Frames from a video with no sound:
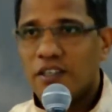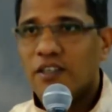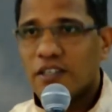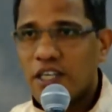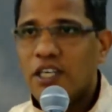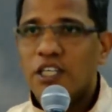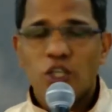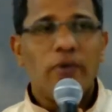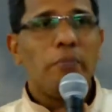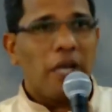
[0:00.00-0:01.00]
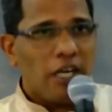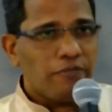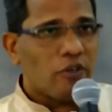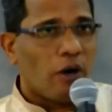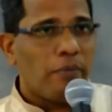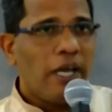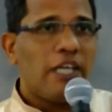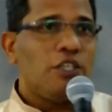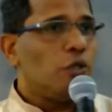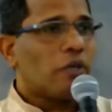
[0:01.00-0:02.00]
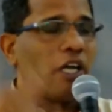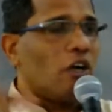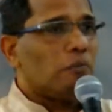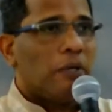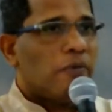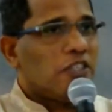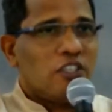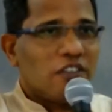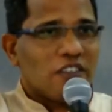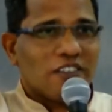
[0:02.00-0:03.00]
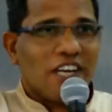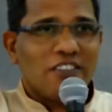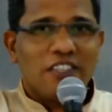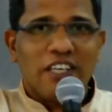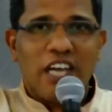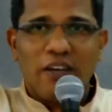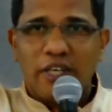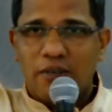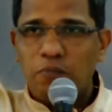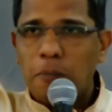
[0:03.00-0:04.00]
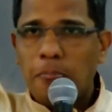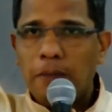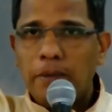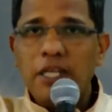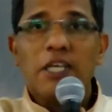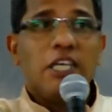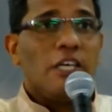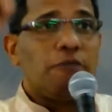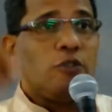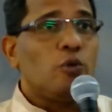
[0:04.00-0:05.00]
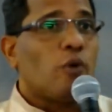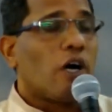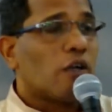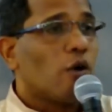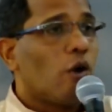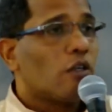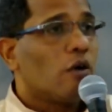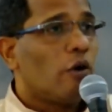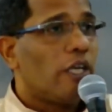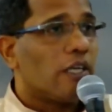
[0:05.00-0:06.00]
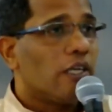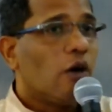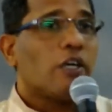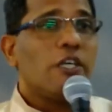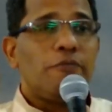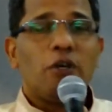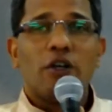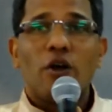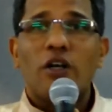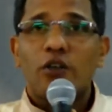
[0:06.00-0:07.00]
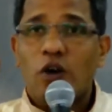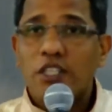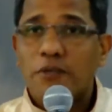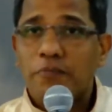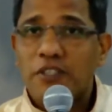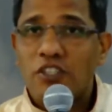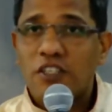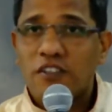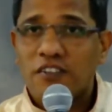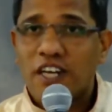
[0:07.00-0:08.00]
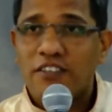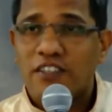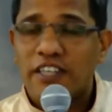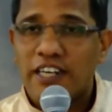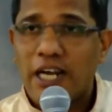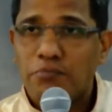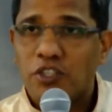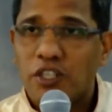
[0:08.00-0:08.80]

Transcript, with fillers: Okay? You will be left off and you cannot be with Jesus Christ in heaven. I mean, if you are not going, or if you are not caught up with Jesus Christ in the rapture